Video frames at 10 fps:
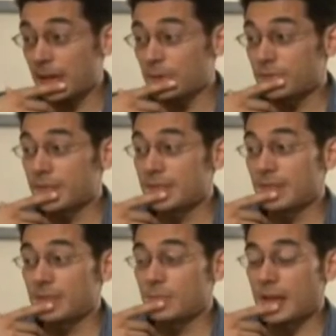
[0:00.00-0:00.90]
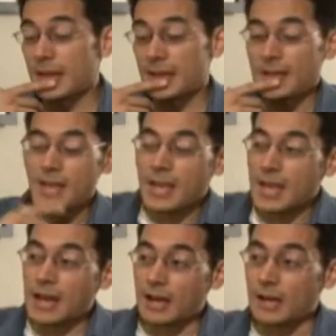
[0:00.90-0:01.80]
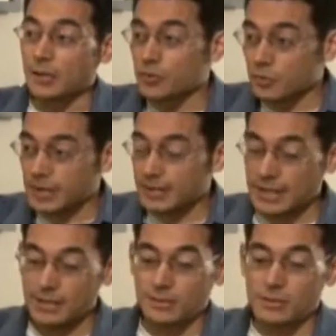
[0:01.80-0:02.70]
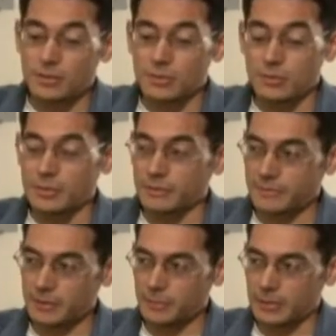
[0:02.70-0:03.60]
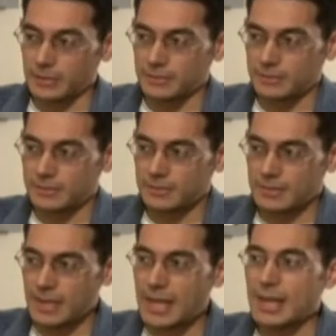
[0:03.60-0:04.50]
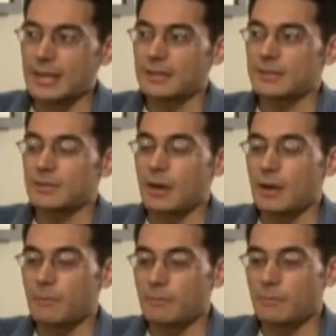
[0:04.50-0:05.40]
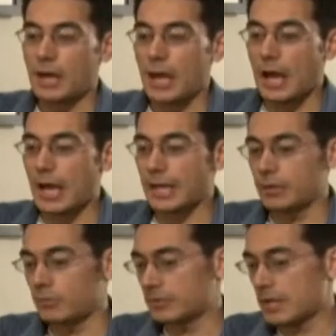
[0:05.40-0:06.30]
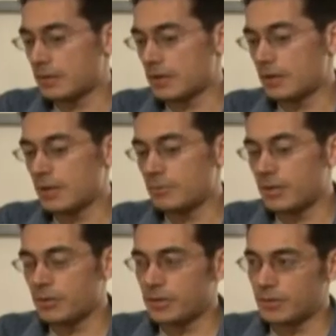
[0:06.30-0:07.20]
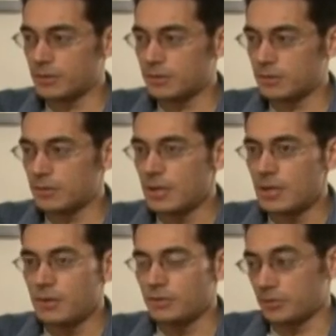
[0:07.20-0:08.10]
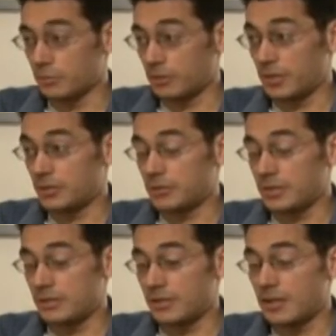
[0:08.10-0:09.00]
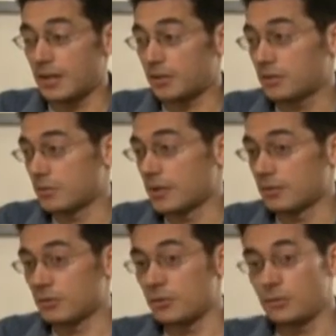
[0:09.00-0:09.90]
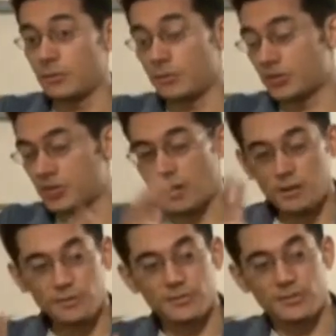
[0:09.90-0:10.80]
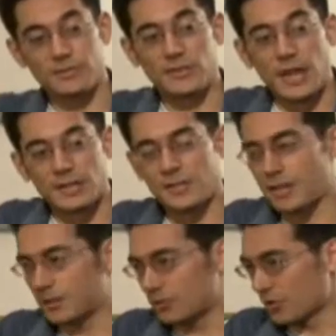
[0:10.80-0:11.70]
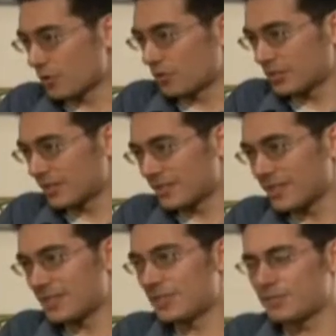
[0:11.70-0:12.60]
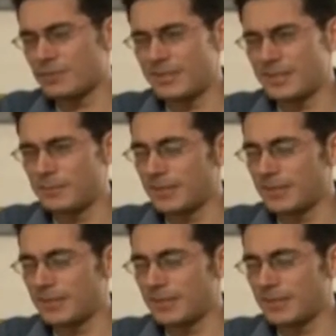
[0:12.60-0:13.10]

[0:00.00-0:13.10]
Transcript: I was visiting my uh, great aunt and uncle in the Philippines, and um, I was down there, and my great uncle, who's this really interesting character who has this whole shelves of knock knock jokes and such, oh, it's really